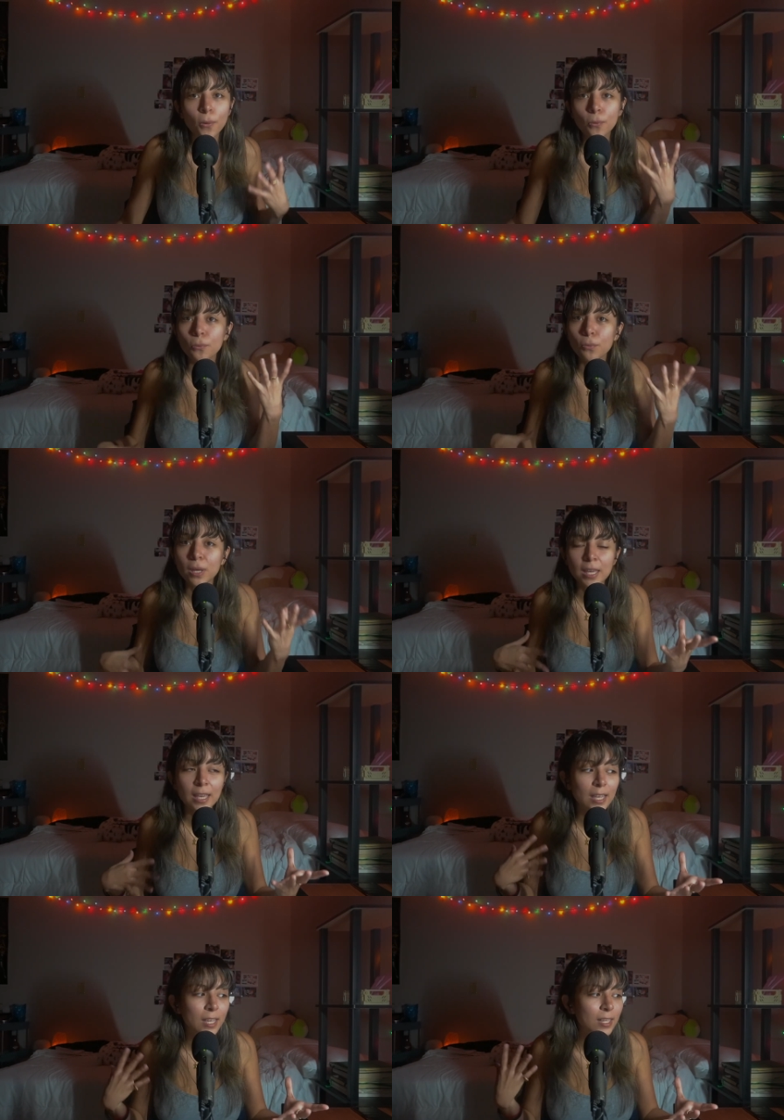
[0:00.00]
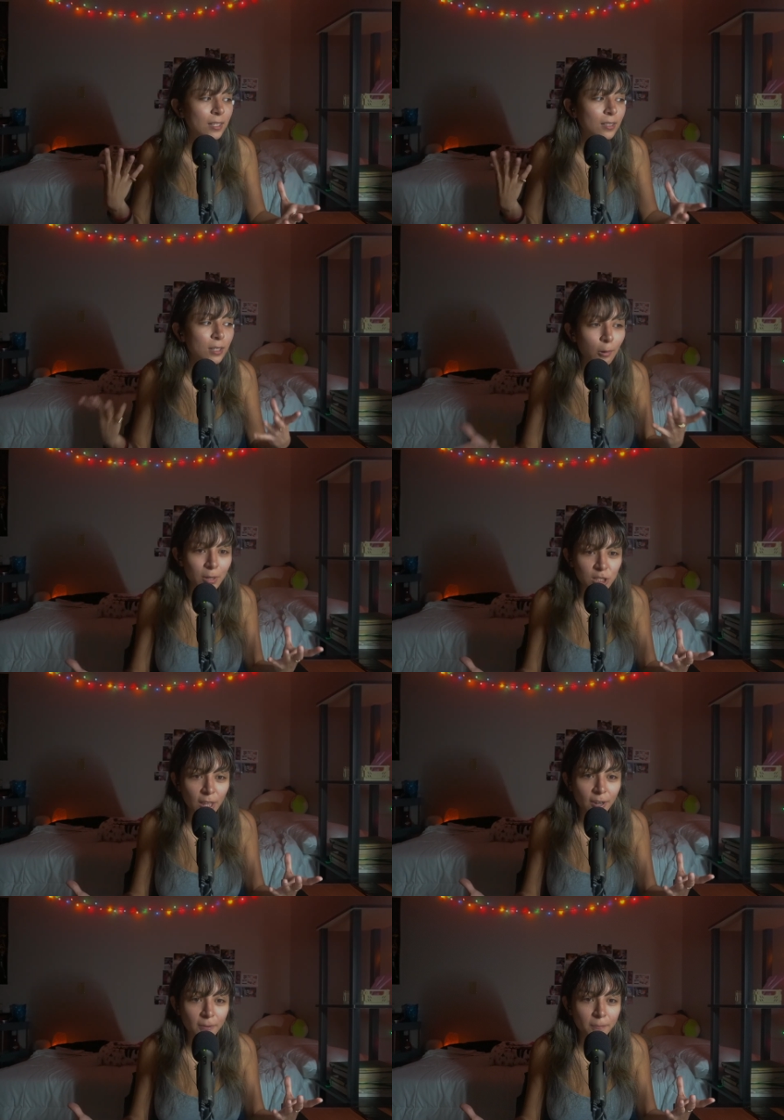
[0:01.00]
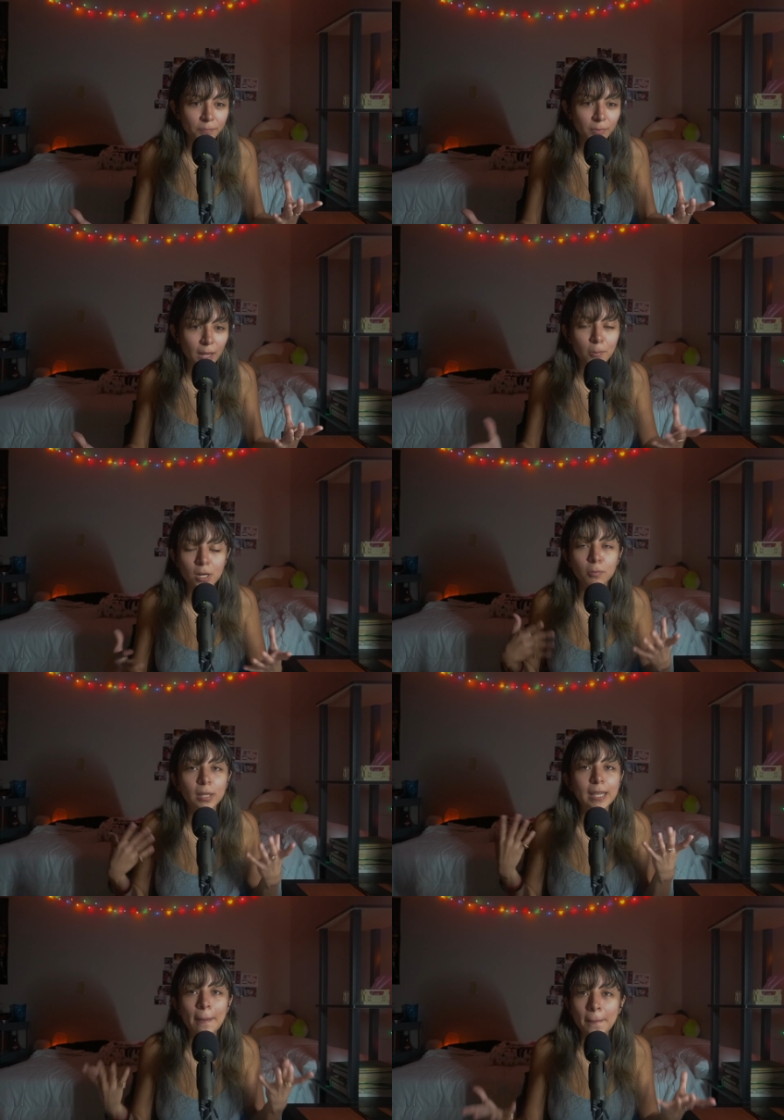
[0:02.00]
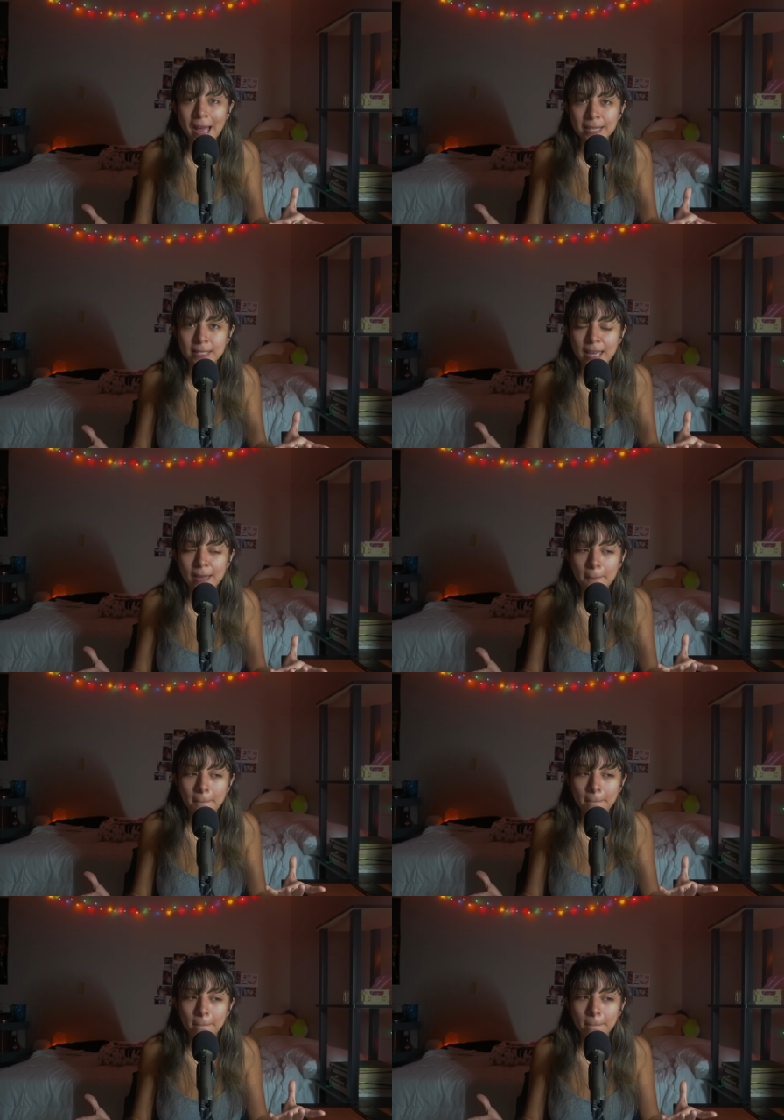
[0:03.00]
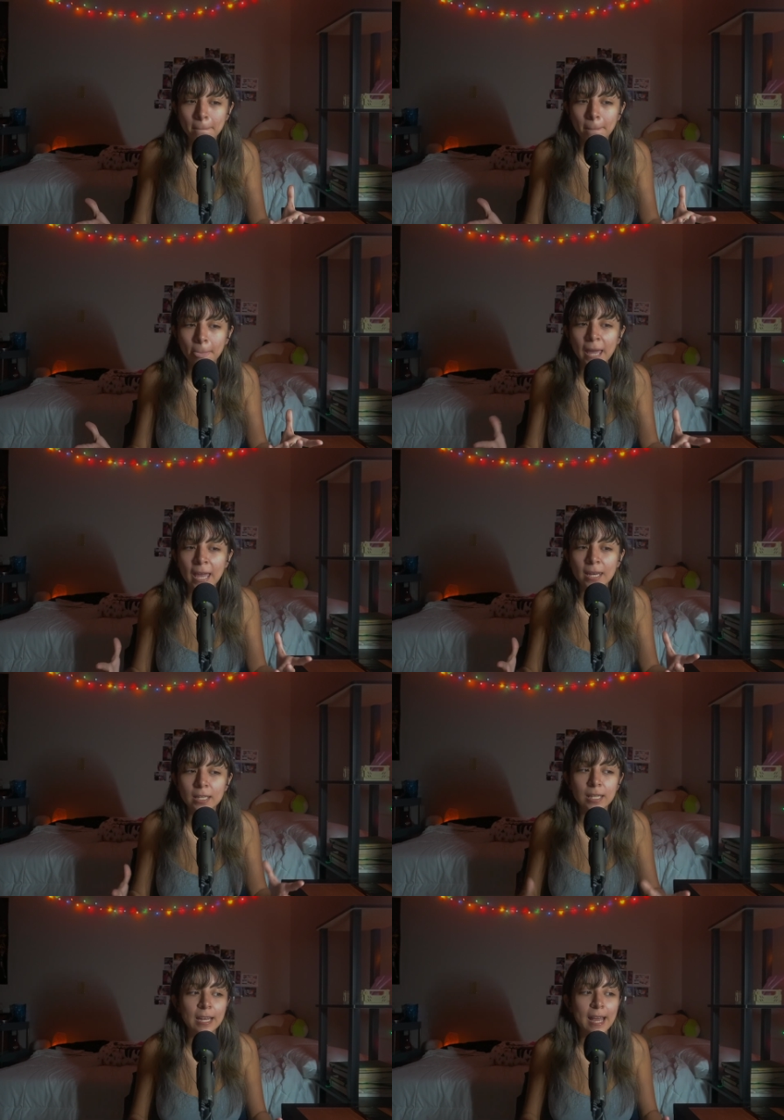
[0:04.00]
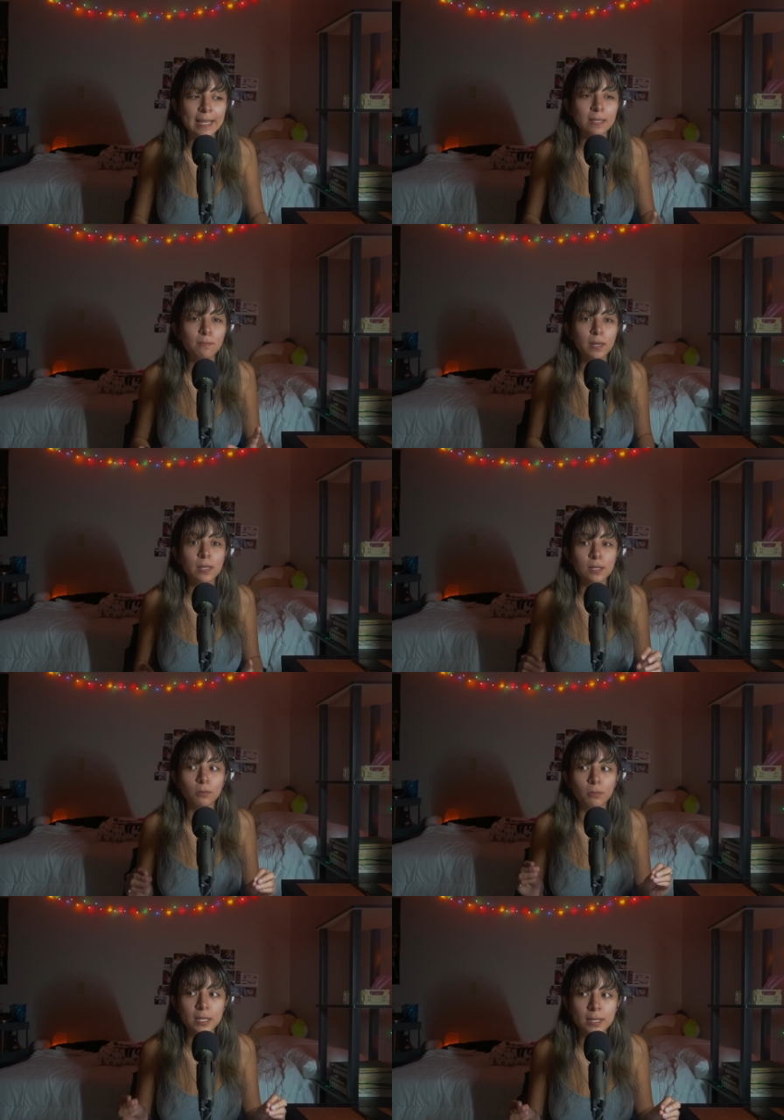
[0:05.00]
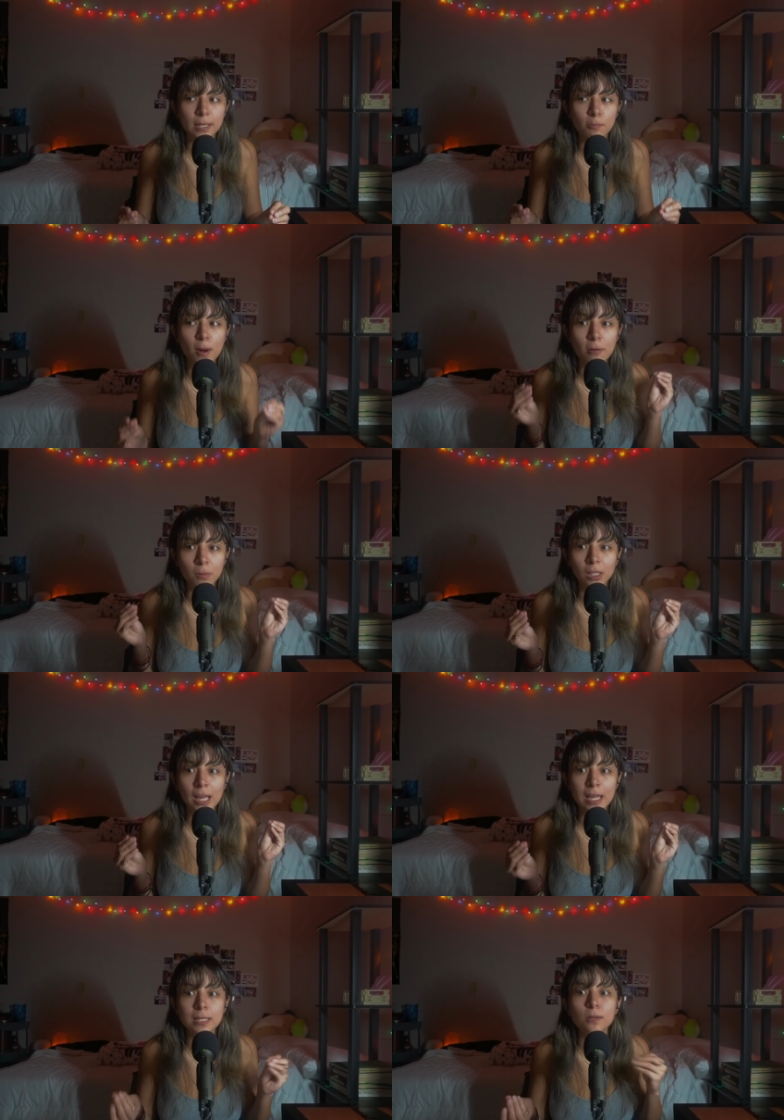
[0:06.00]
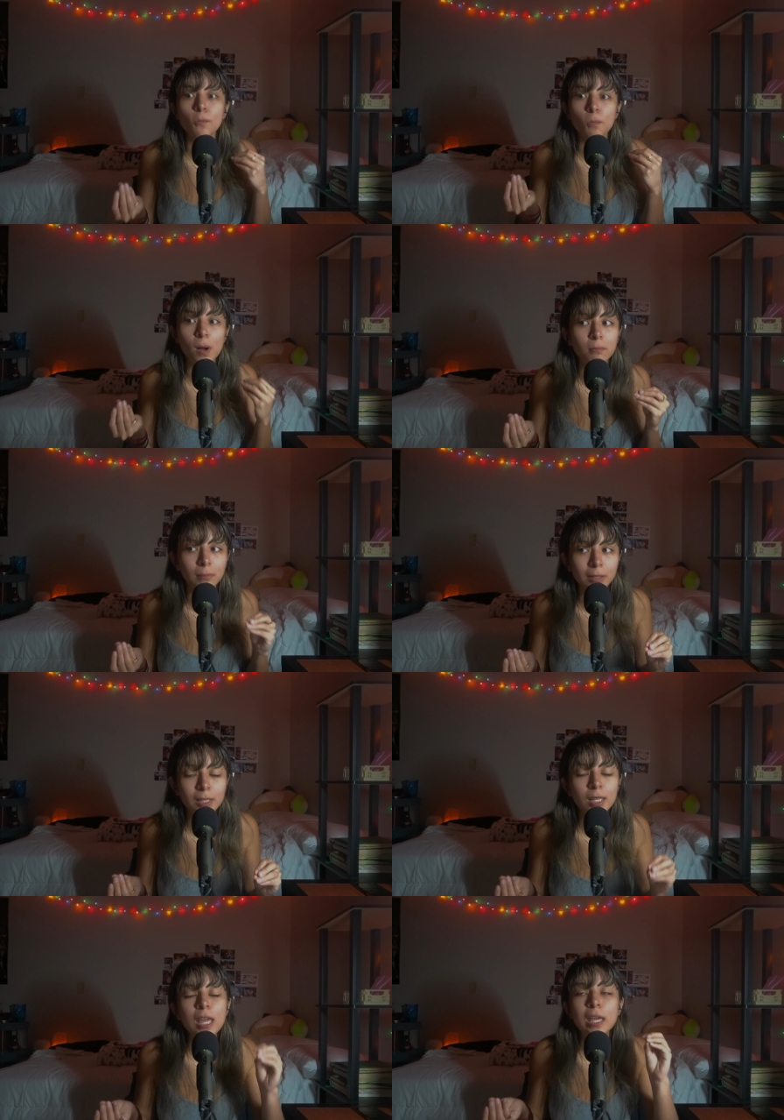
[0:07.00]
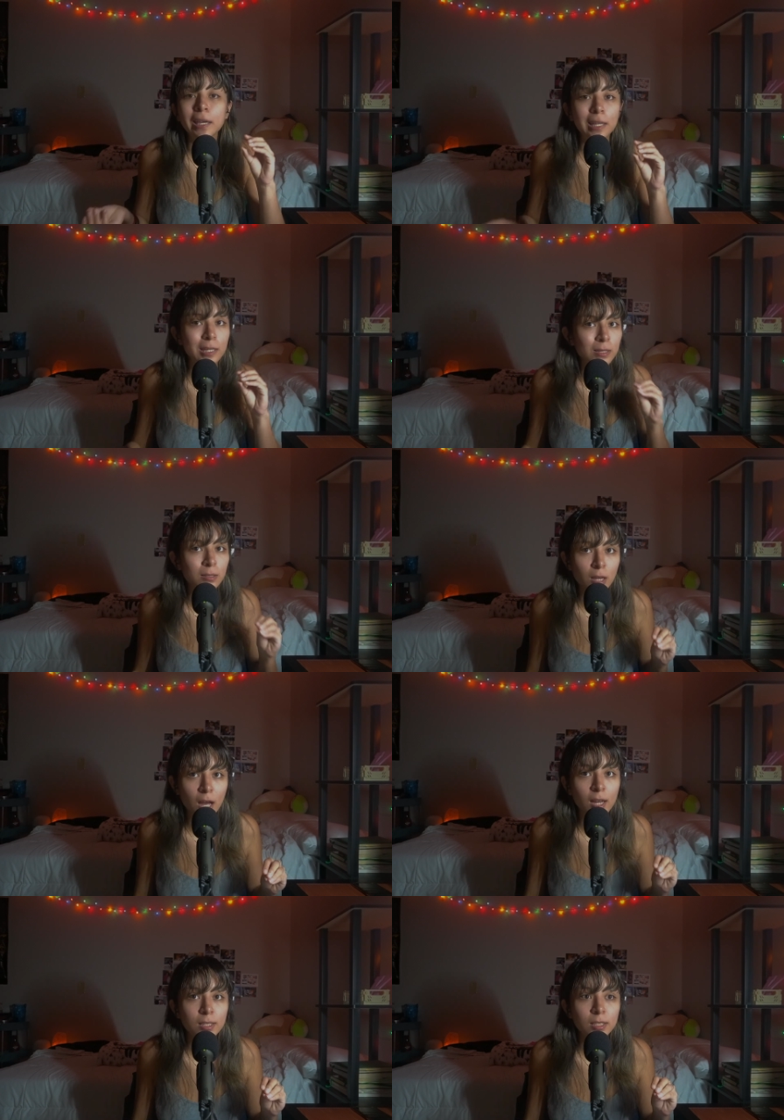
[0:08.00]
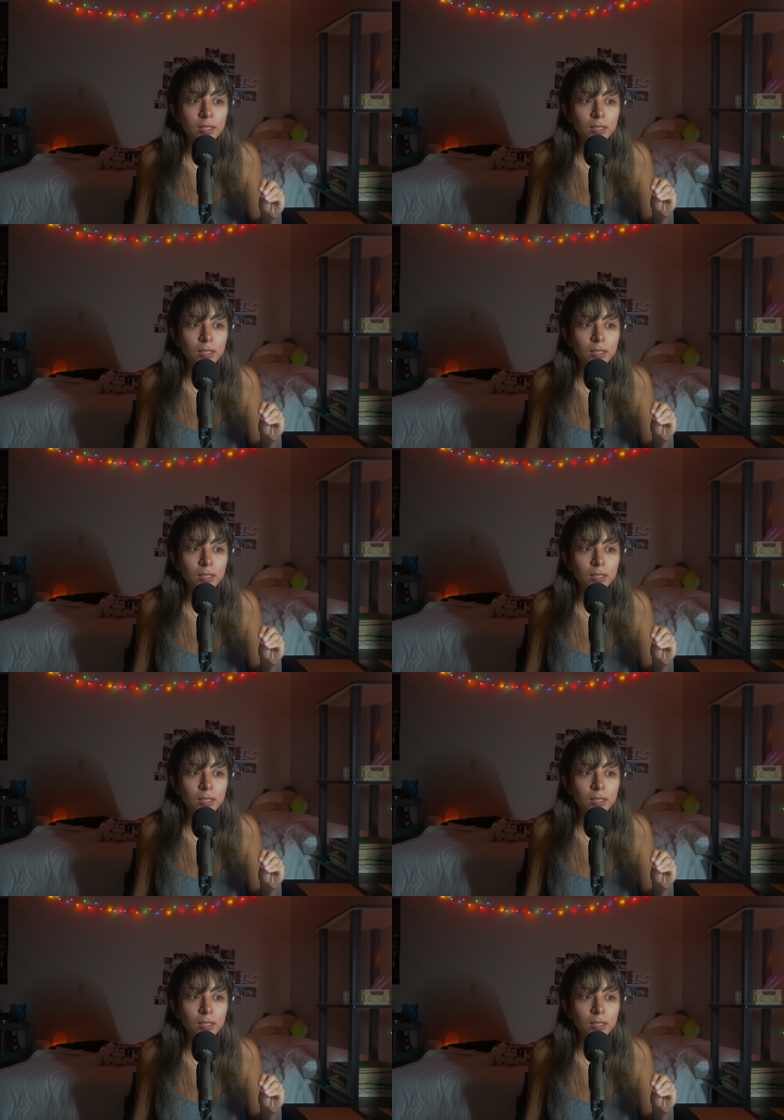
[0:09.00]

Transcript: we know each other and we don't really get past that. And it hasn't been until recently where I realized 1 month is not